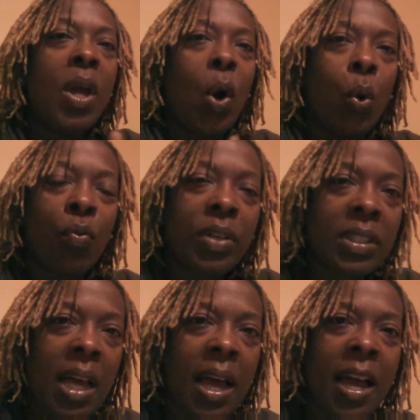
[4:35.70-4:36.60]
over
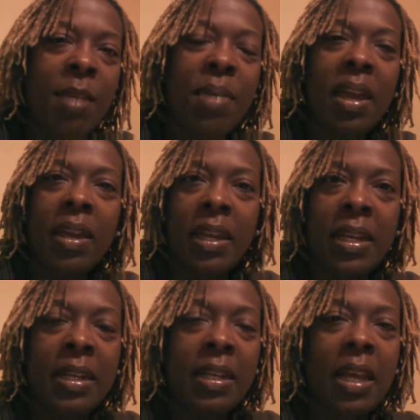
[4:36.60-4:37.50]
time.
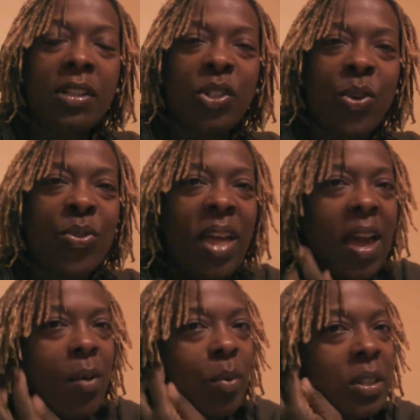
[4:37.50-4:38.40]
And so
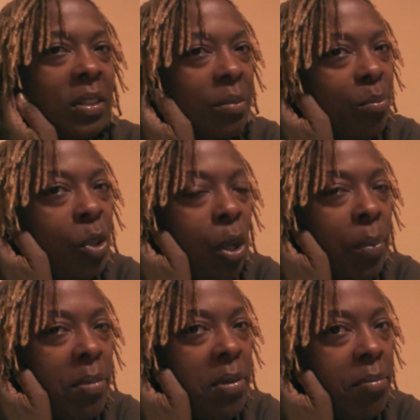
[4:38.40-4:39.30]
that was,
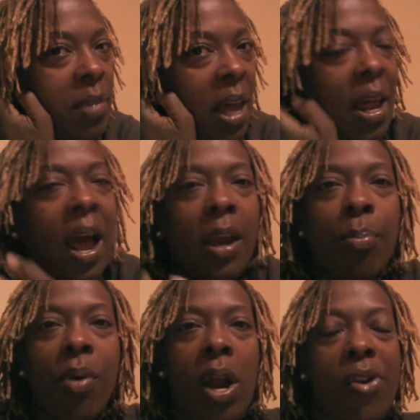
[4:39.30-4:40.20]
maybe not a higher
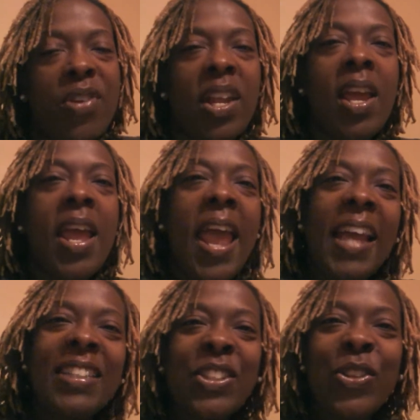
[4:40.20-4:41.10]
priority.
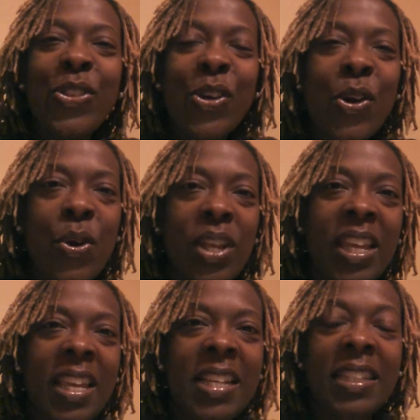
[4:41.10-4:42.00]
And so 3rd
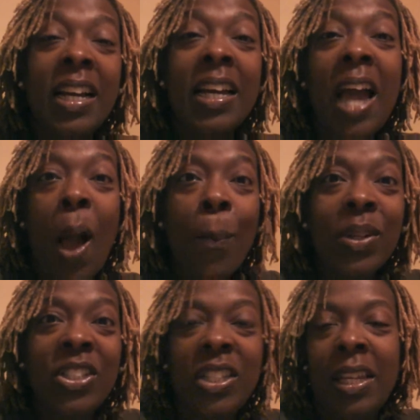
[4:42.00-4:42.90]
is
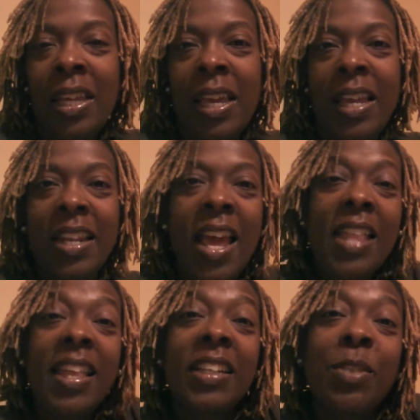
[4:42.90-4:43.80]
accomplishing it.
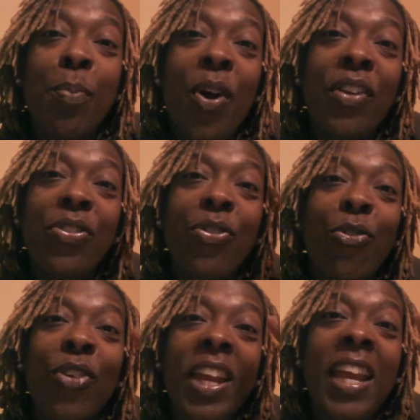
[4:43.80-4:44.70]
That's part
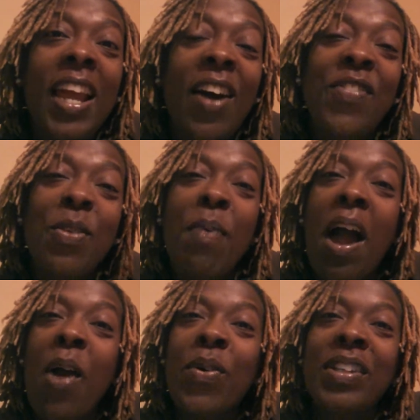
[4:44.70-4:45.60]
3 of the
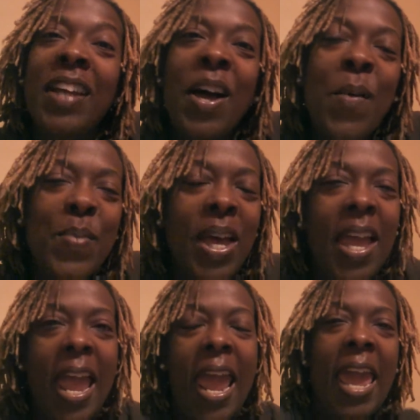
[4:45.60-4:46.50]
power dump,
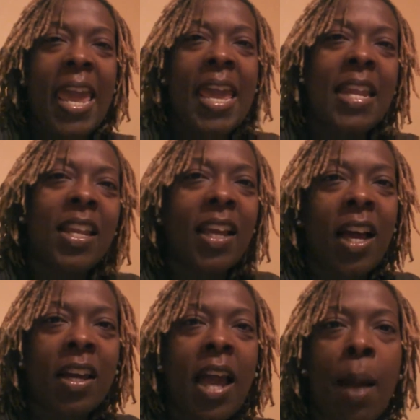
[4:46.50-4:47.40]
and
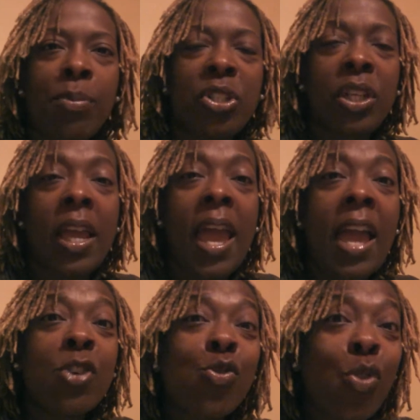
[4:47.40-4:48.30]
accomplishing it,
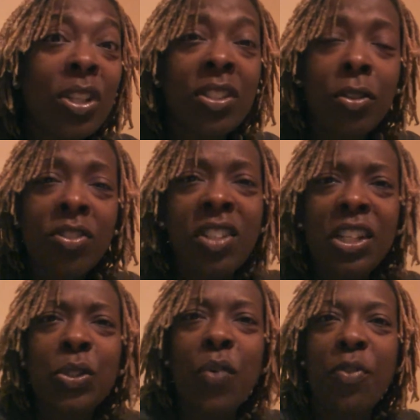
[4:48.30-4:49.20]
and cross those
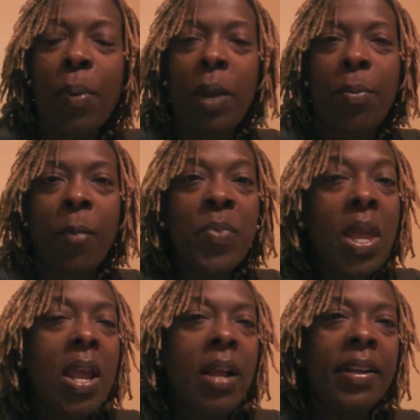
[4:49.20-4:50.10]
things off the paper.
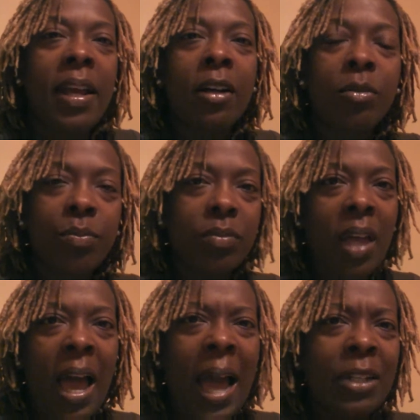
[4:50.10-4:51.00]
Now,
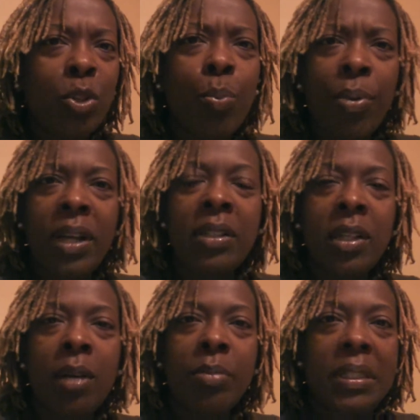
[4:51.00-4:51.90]
I do brain
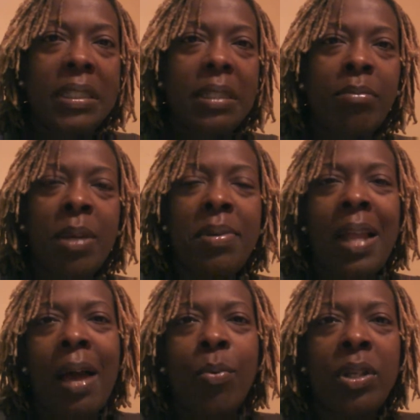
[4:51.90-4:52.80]
dumps. Maybe
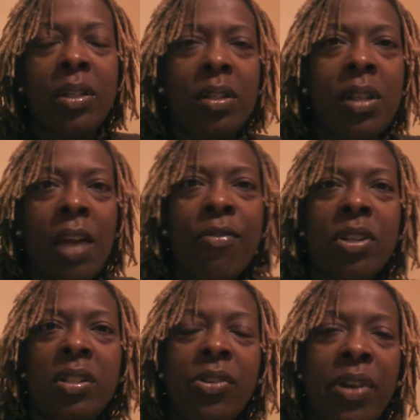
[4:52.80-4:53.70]
not, I wouldn't ever
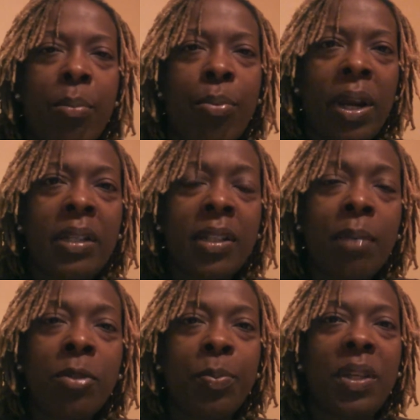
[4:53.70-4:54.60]
consider it brain
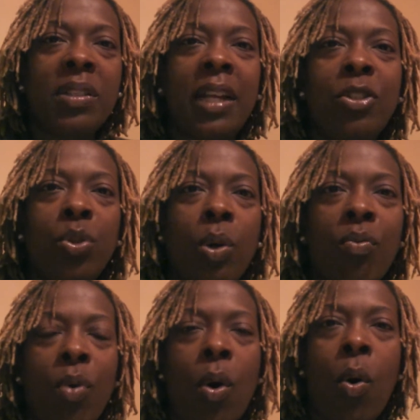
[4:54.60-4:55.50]
dumps, because I do it
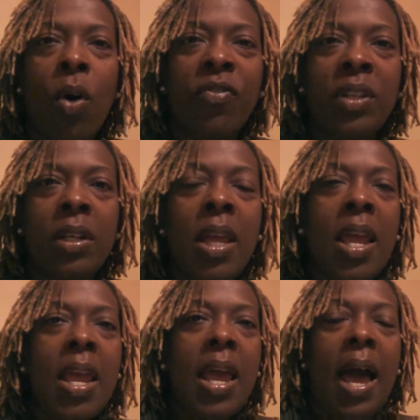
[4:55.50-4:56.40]
often
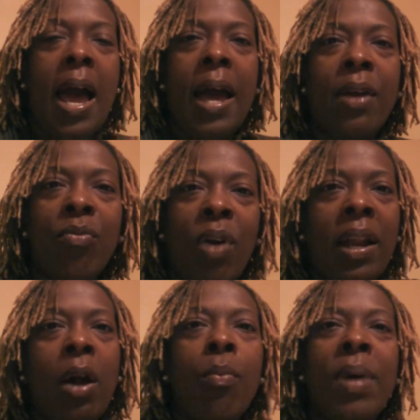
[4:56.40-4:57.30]
I write
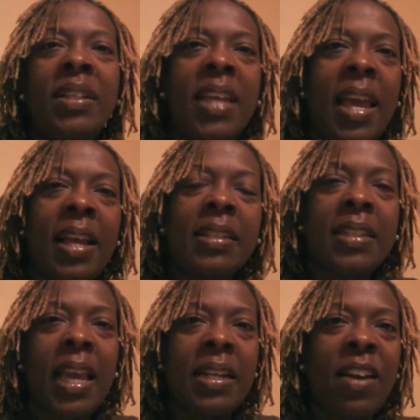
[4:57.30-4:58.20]
out my
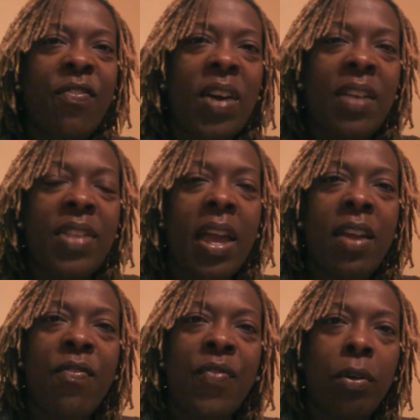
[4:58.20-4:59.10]
task, and I find that
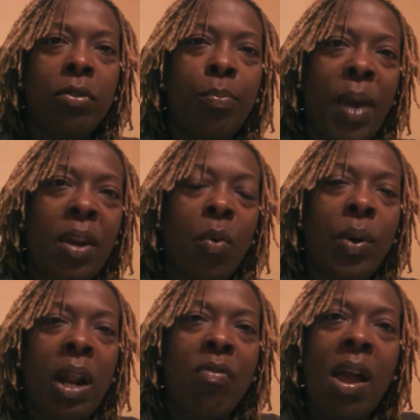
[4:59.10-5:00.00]
it feels better
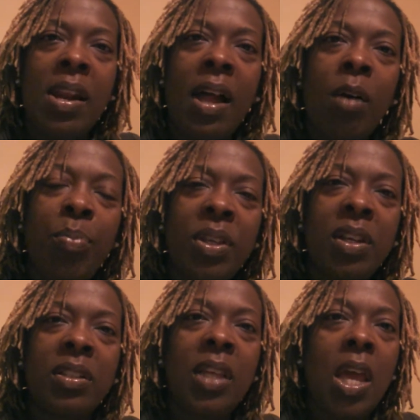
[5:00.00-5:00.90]
when I write it out
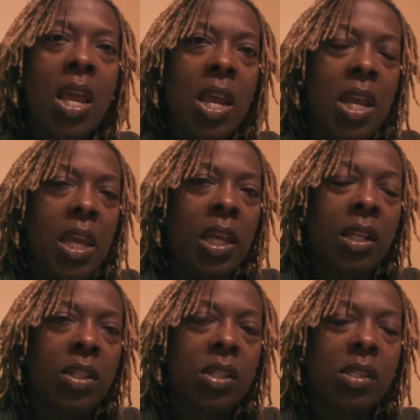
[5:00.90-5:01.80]
because
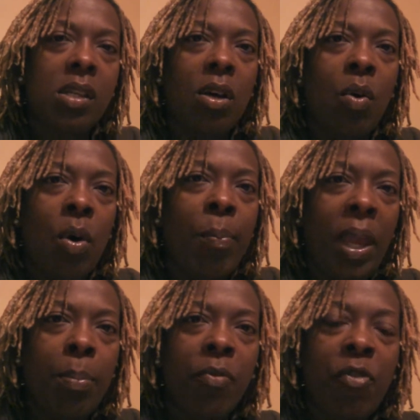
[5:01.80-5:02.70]
it's on
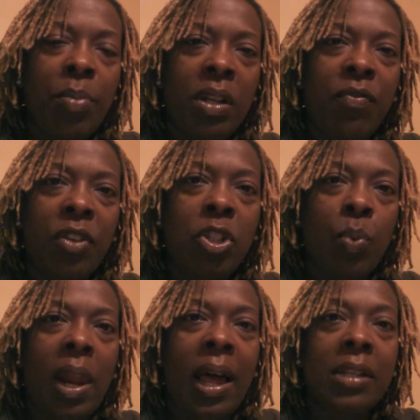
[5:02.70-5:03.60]
paper for me to
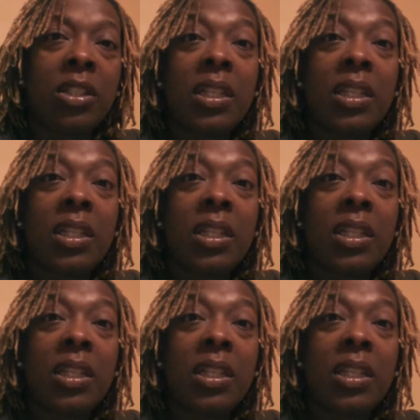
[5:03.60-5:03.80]
visualize.